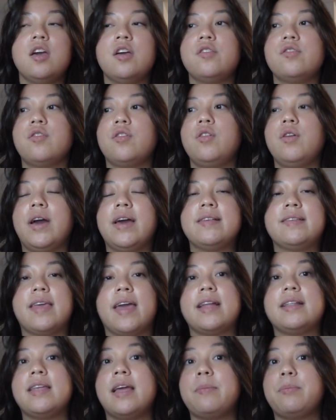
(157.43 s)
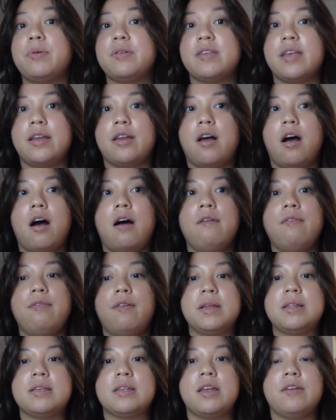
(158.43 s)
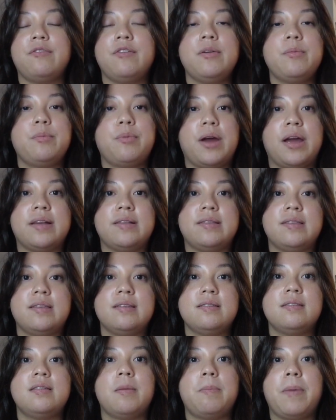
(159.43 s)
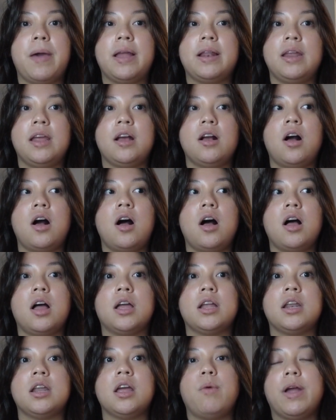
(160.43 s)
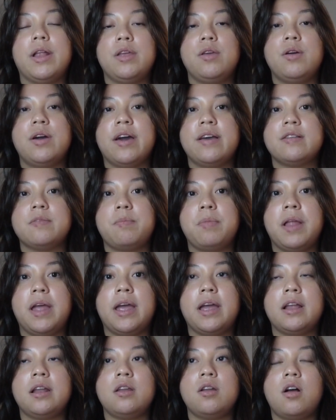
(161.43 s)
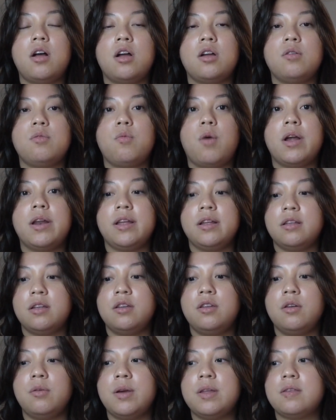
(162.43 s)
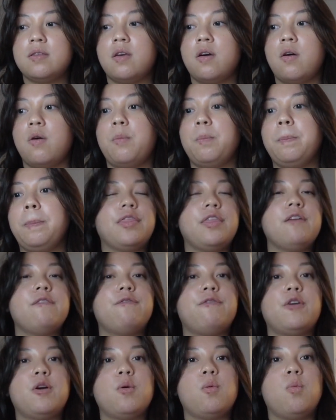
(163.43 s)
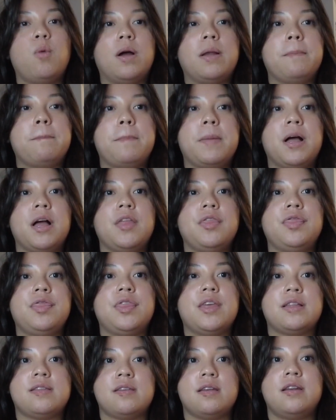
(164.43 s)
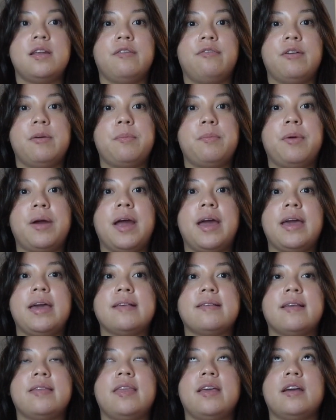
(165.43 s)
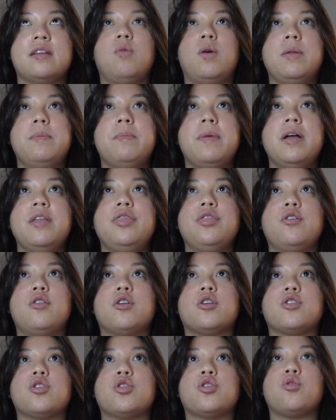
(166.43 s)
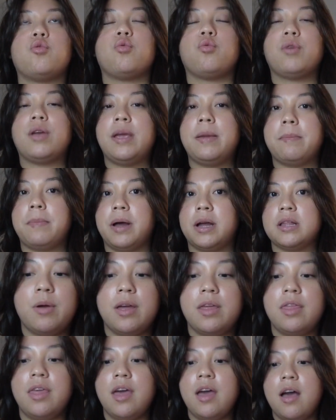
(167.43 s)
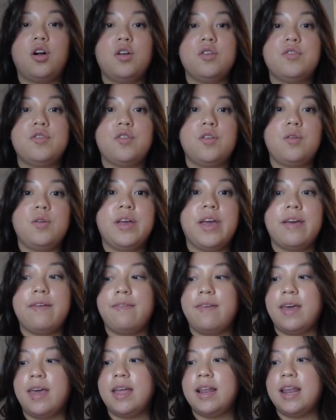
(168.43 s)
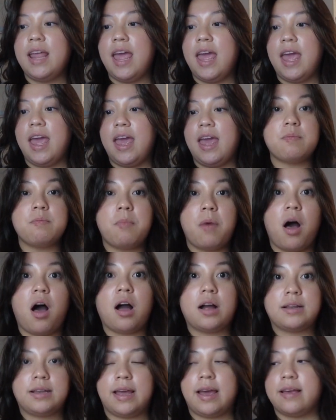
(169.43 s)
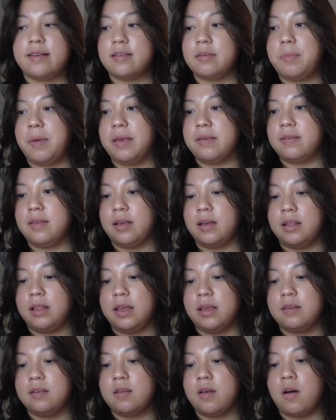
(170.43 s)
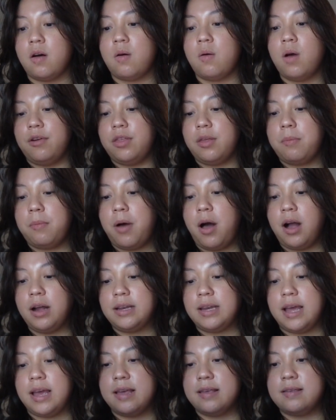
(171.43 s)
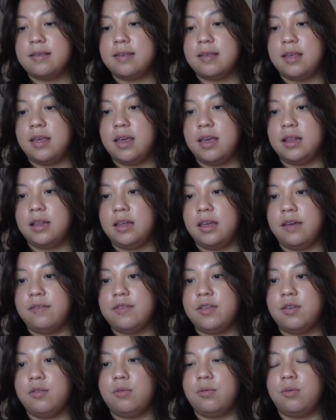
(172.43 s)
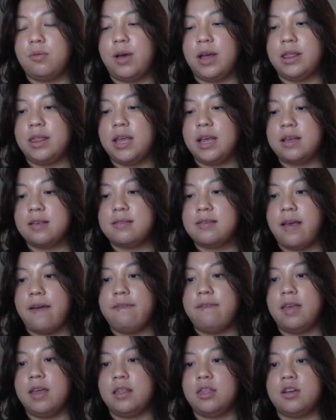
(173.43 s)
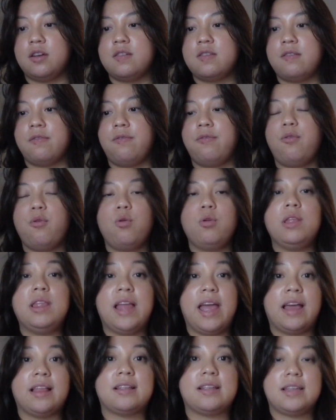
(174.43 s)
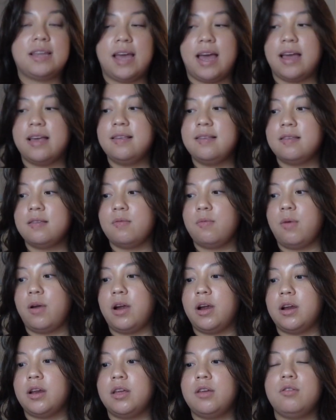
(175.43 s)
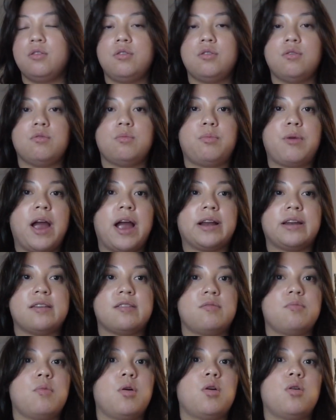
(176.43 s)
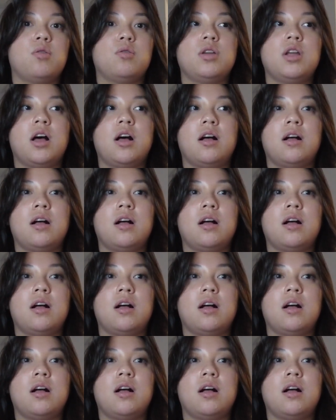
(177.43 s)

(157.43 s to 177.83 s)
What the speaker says: So you guys get 10% off. It's different prices depending on when you guys plan on wanting to do it. So I think for 1 month that's a different price. I think it's 1 month or 3 months. Also given a mock test basically. So for the mock test, it gives you, I think, 7. There's full length tests where you do practice mode.